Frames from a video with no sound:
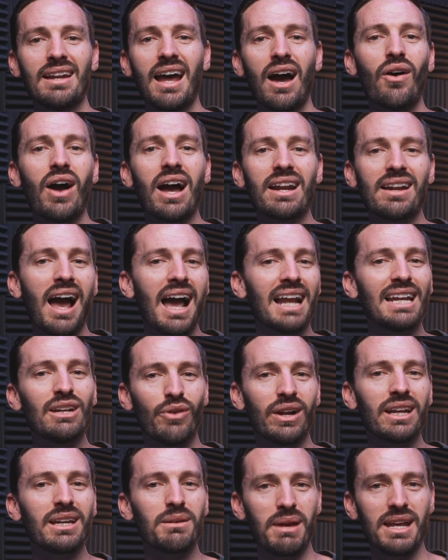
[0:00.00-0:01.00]
Now, I'd highly
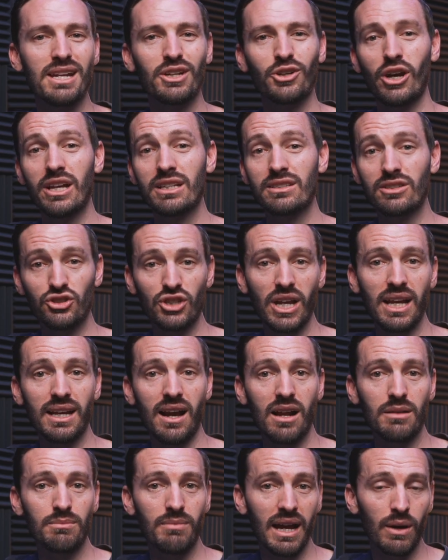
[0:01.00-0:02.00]
recommend going to check
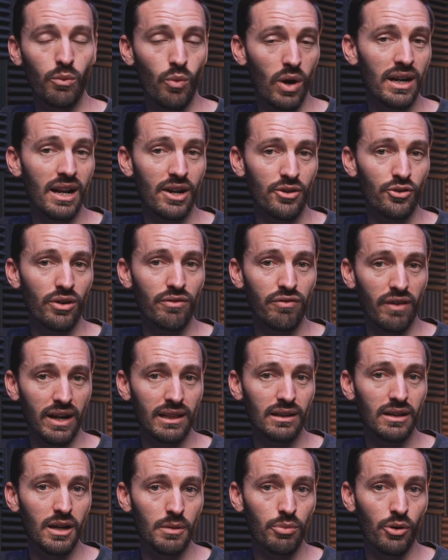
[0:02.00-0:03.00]
out my 100
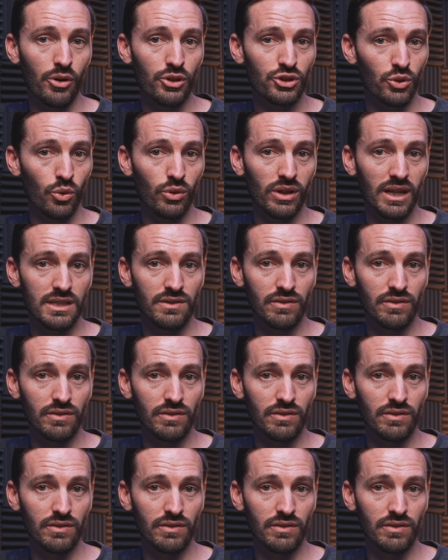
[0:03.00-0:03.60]
Final Cut Pro shortcuts